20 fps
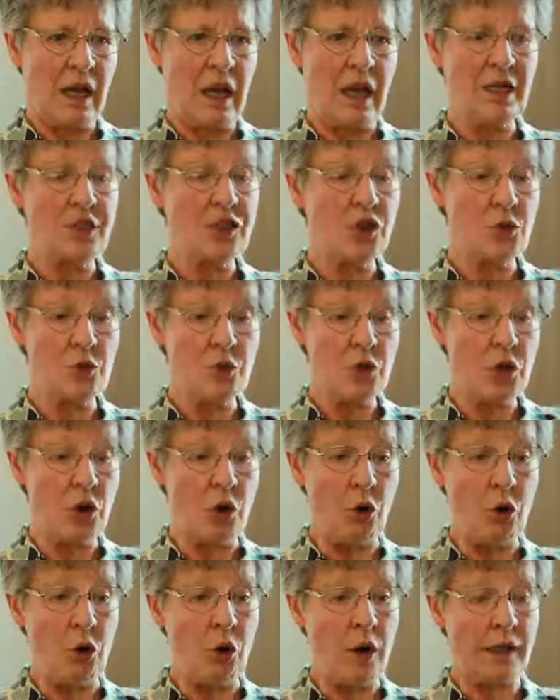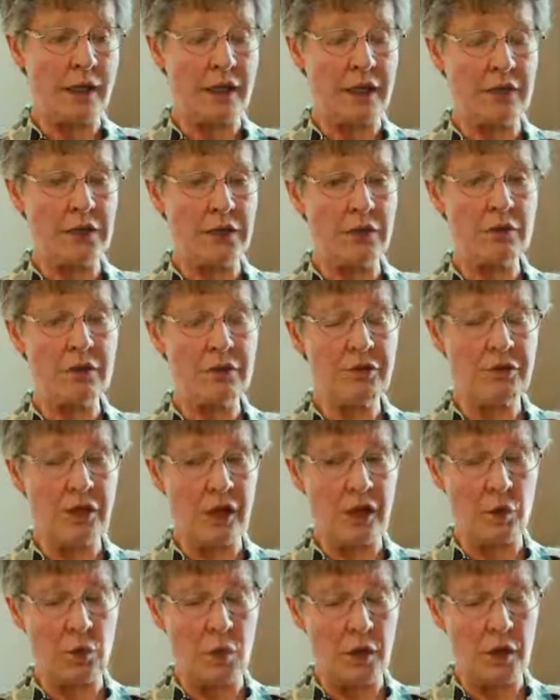I don't know, and I don't
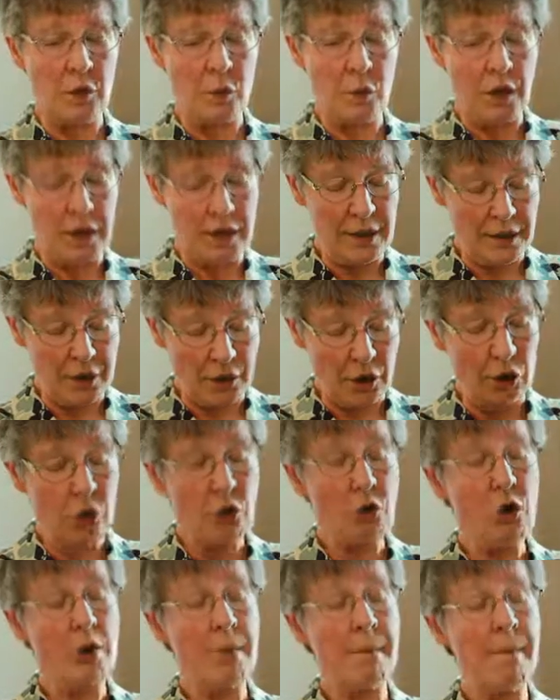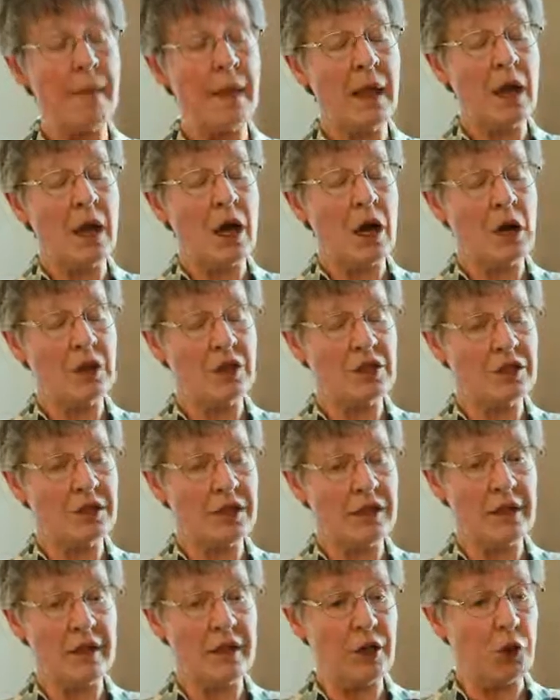think we will know
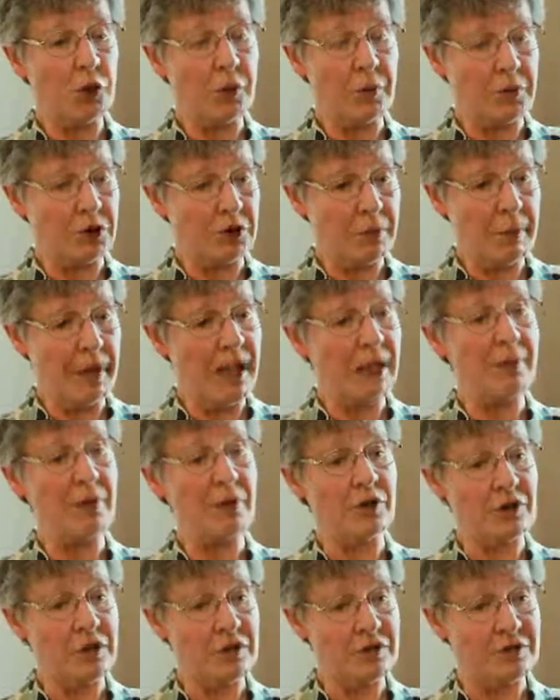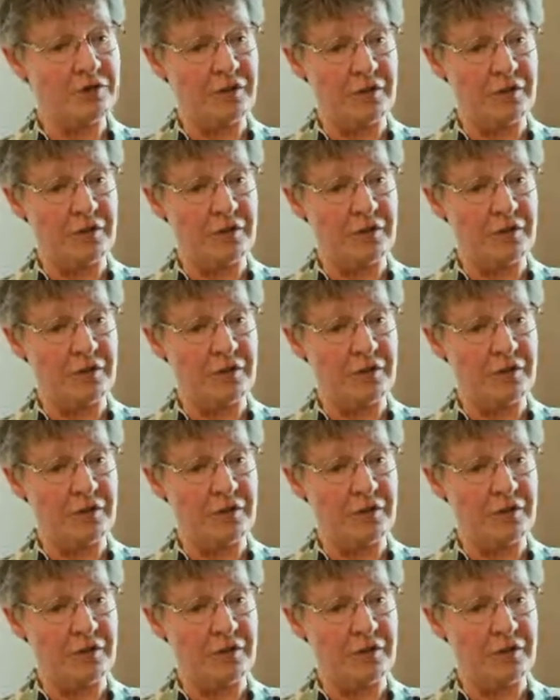until they open the papers